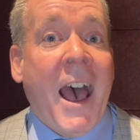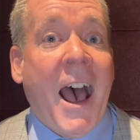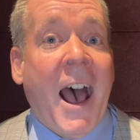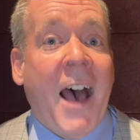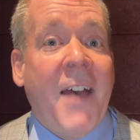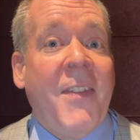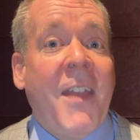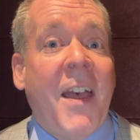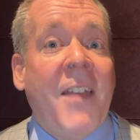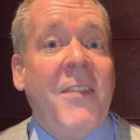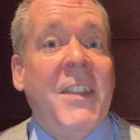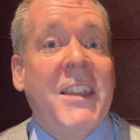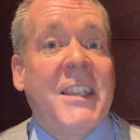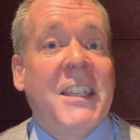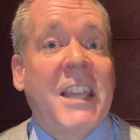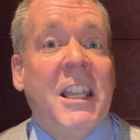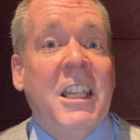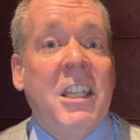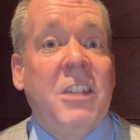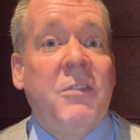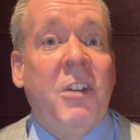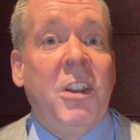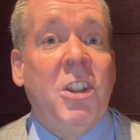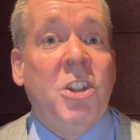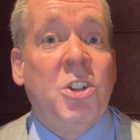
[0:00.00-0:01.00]
and then this
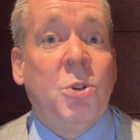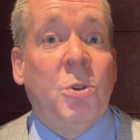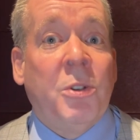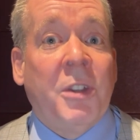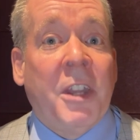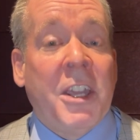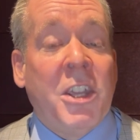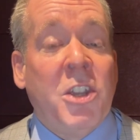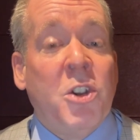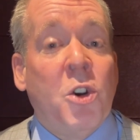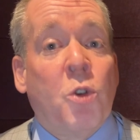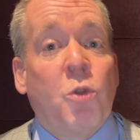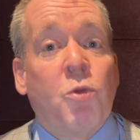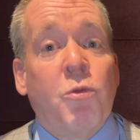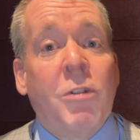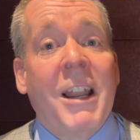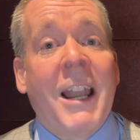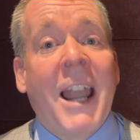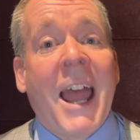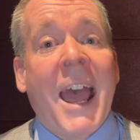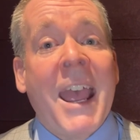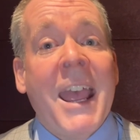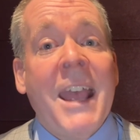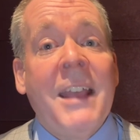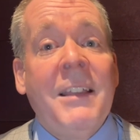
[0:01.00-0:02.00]
individual that you're
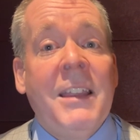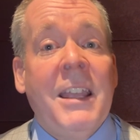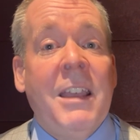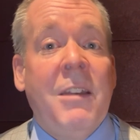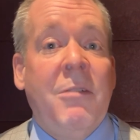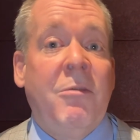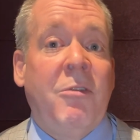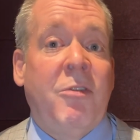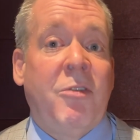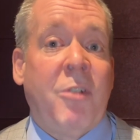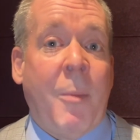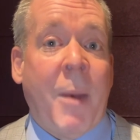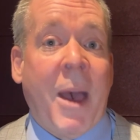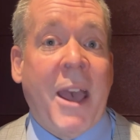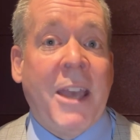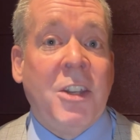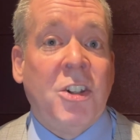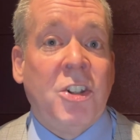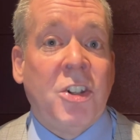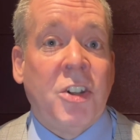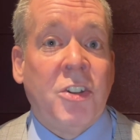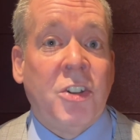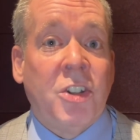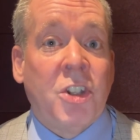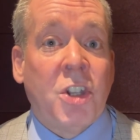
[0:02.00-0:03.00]
relaying the
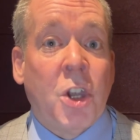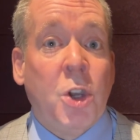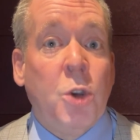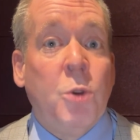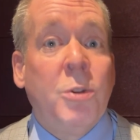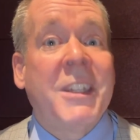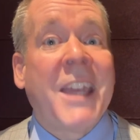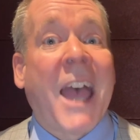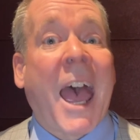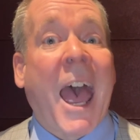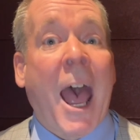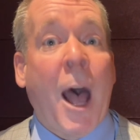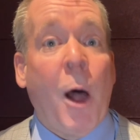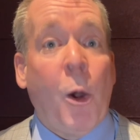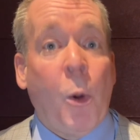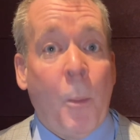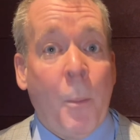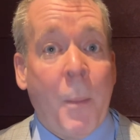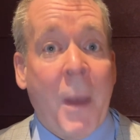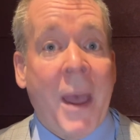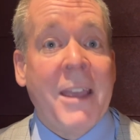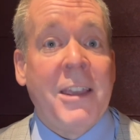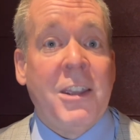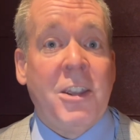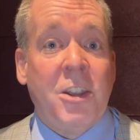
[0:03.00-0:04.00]
information to help
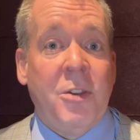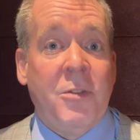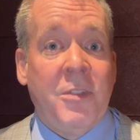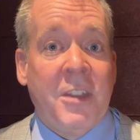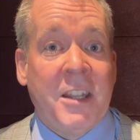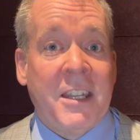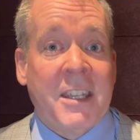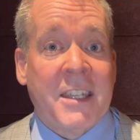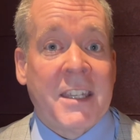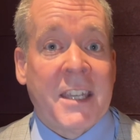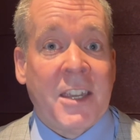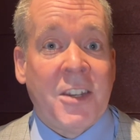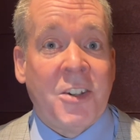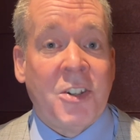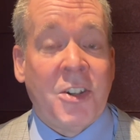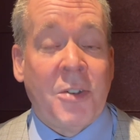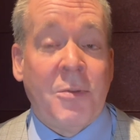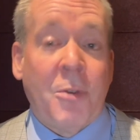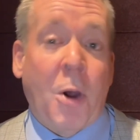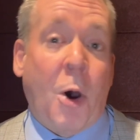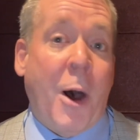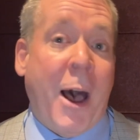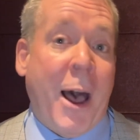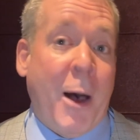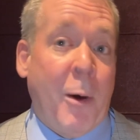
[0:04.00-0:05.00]
make you the
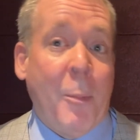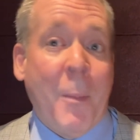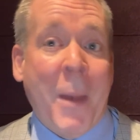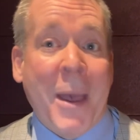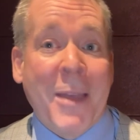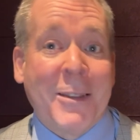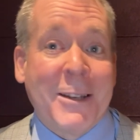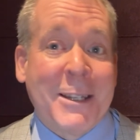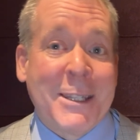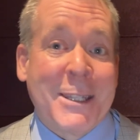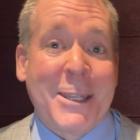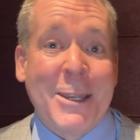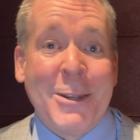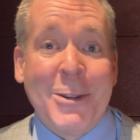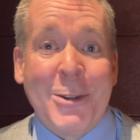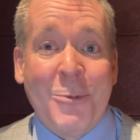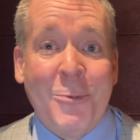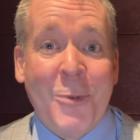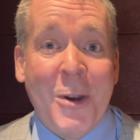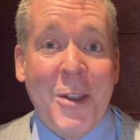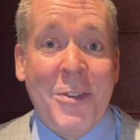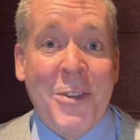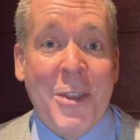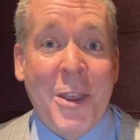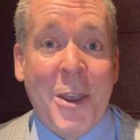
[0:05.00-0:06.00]
decision or help make the decision
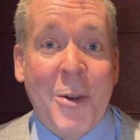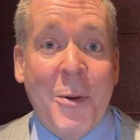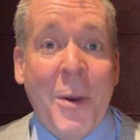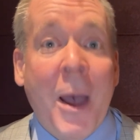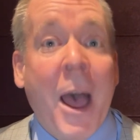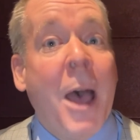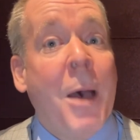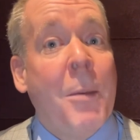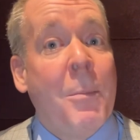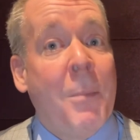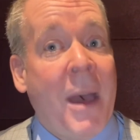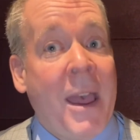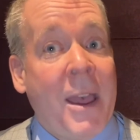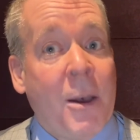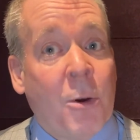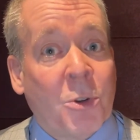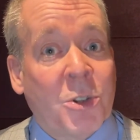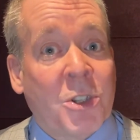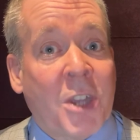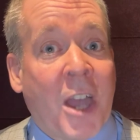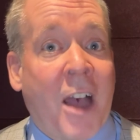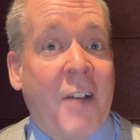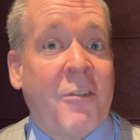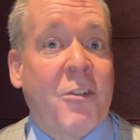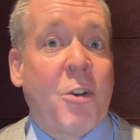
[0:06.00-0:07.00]
with you may
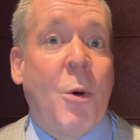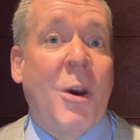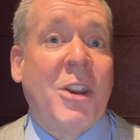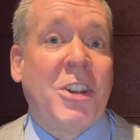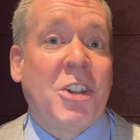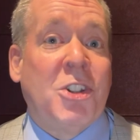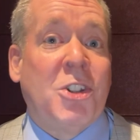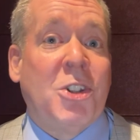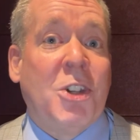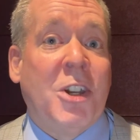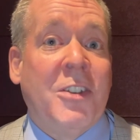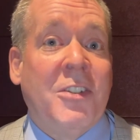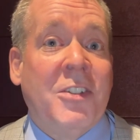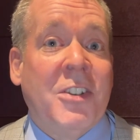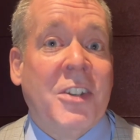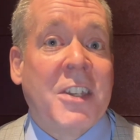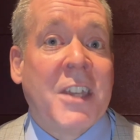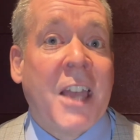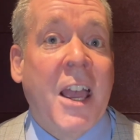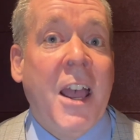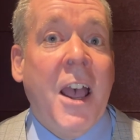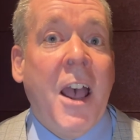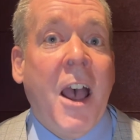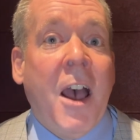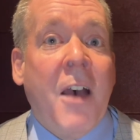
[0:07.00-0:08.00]
also have questions
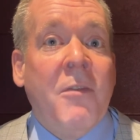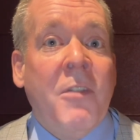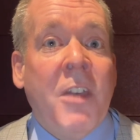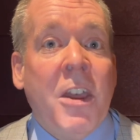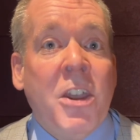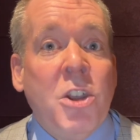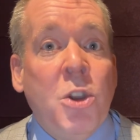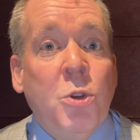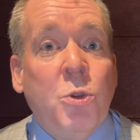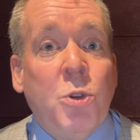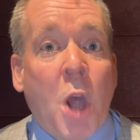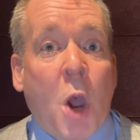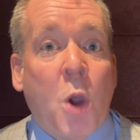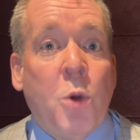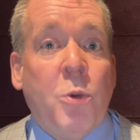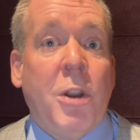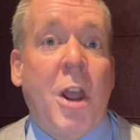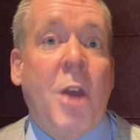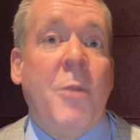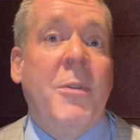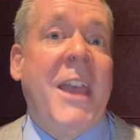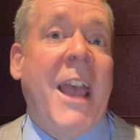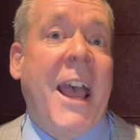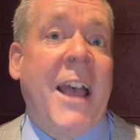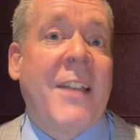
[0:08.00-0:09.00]
that you don't
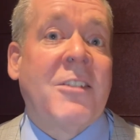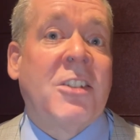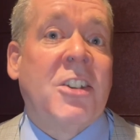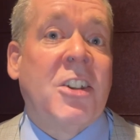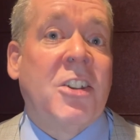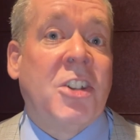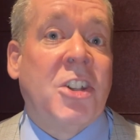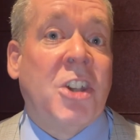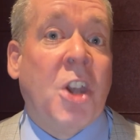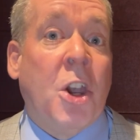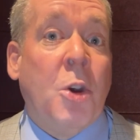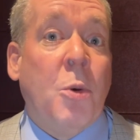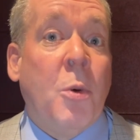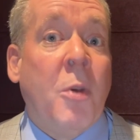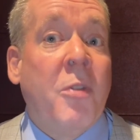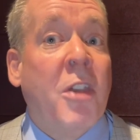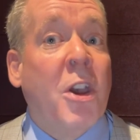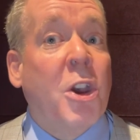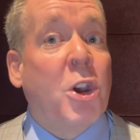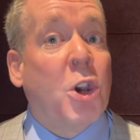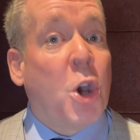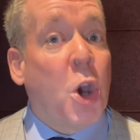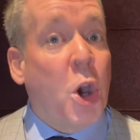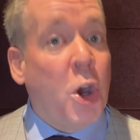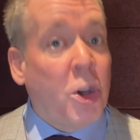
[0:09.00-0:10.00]
know the answer to
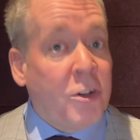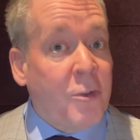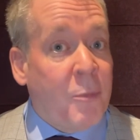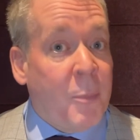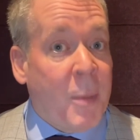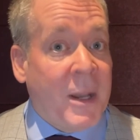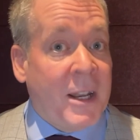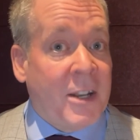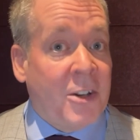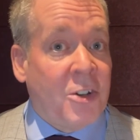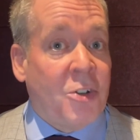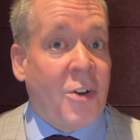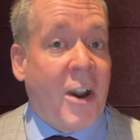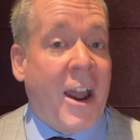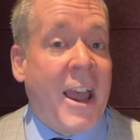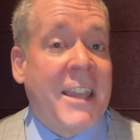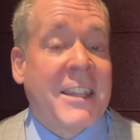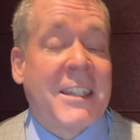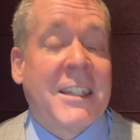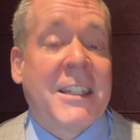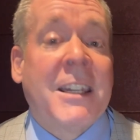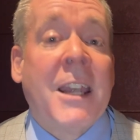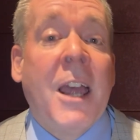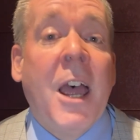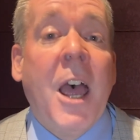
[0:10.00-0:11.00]
that could have been
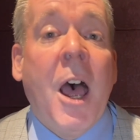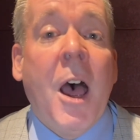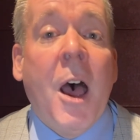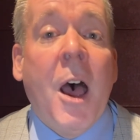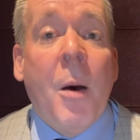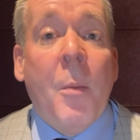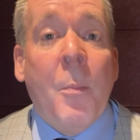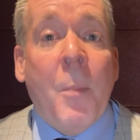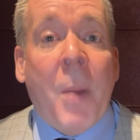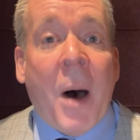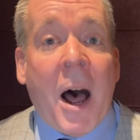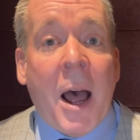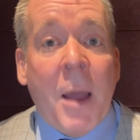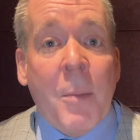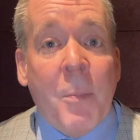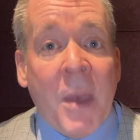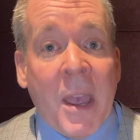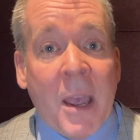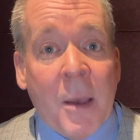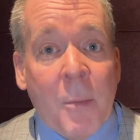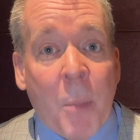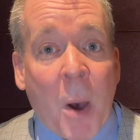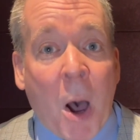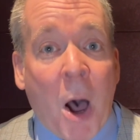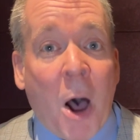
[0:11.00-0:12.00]
addressed by
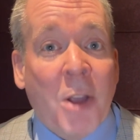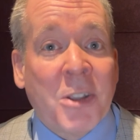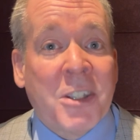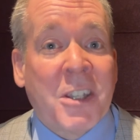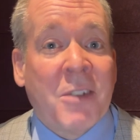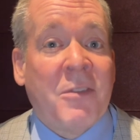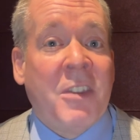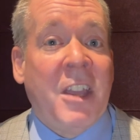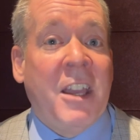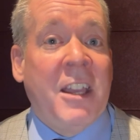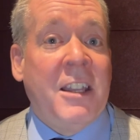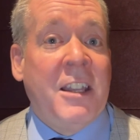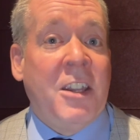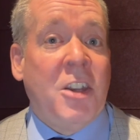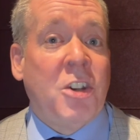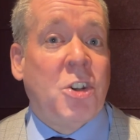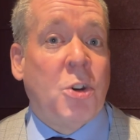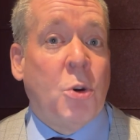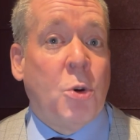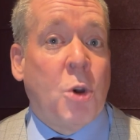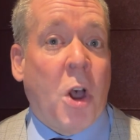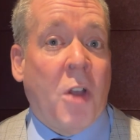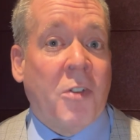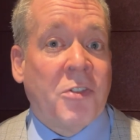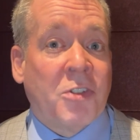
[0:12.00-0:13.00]
being part of the
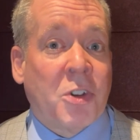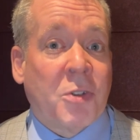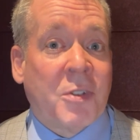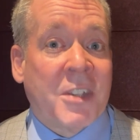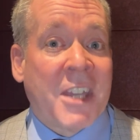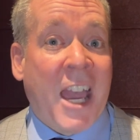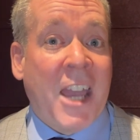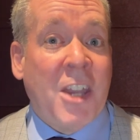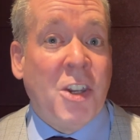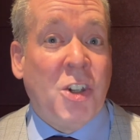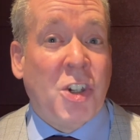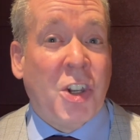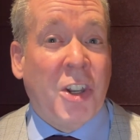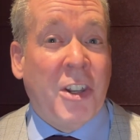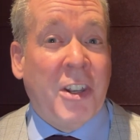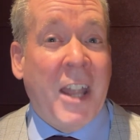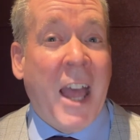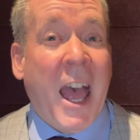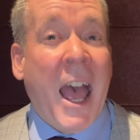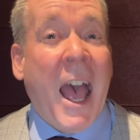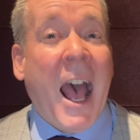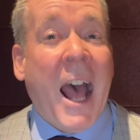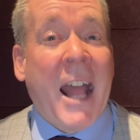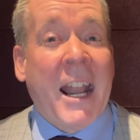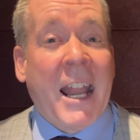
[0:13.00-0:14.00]
initial consultation
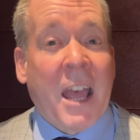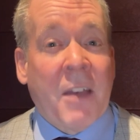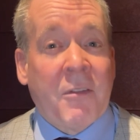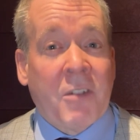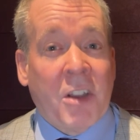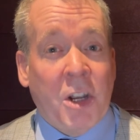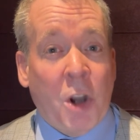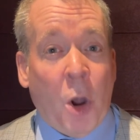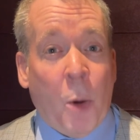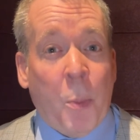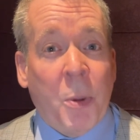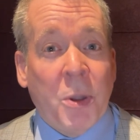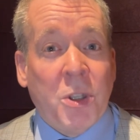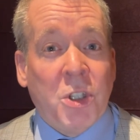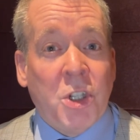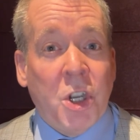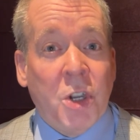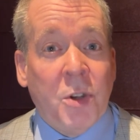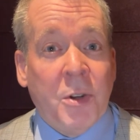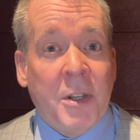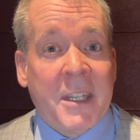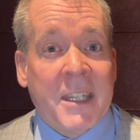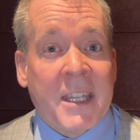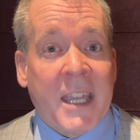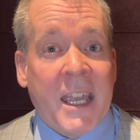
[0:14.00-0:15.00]
and having an
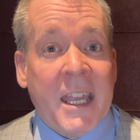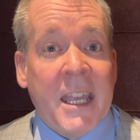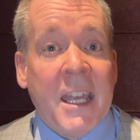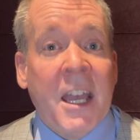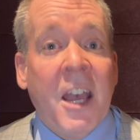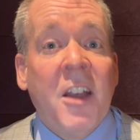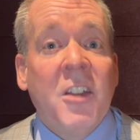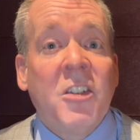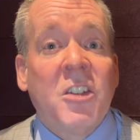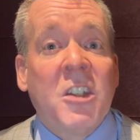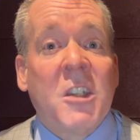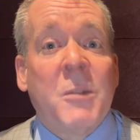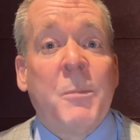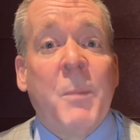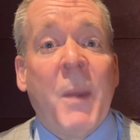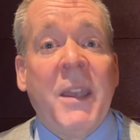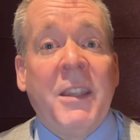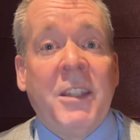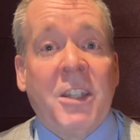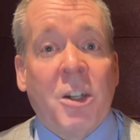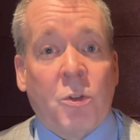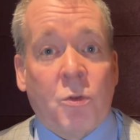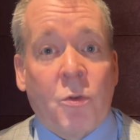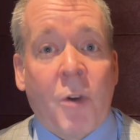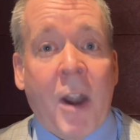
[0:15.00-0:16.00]
opportunity to
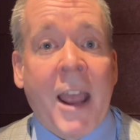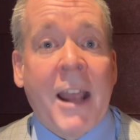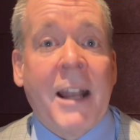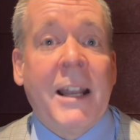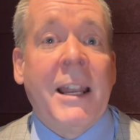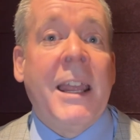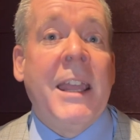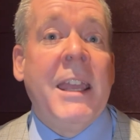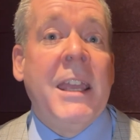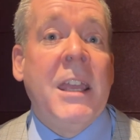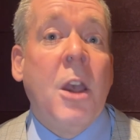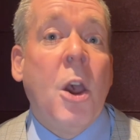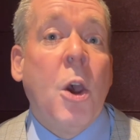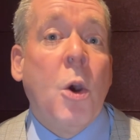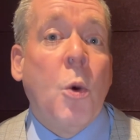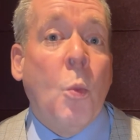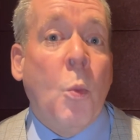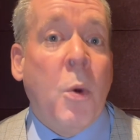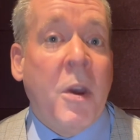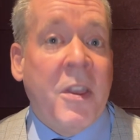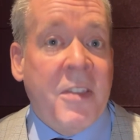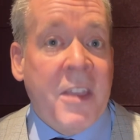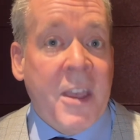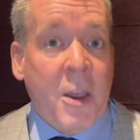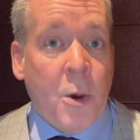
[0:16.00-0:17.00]
speak directly
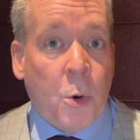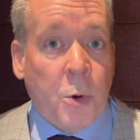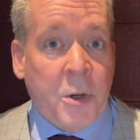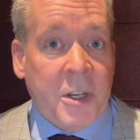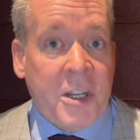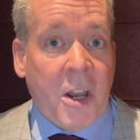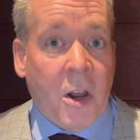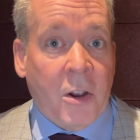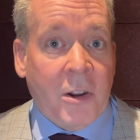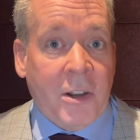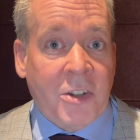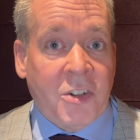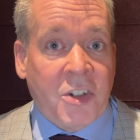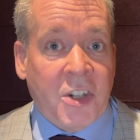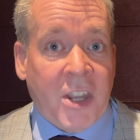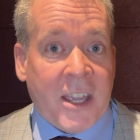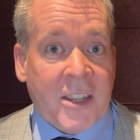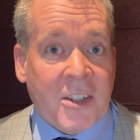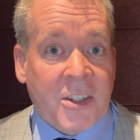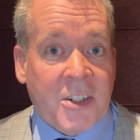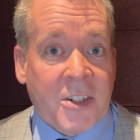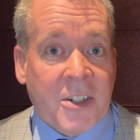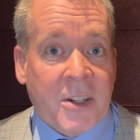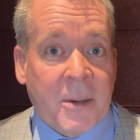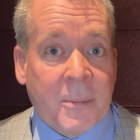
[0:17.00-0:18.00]
with the
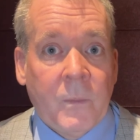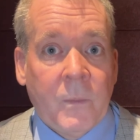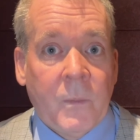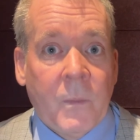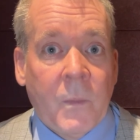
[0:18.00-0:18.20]
audiologist.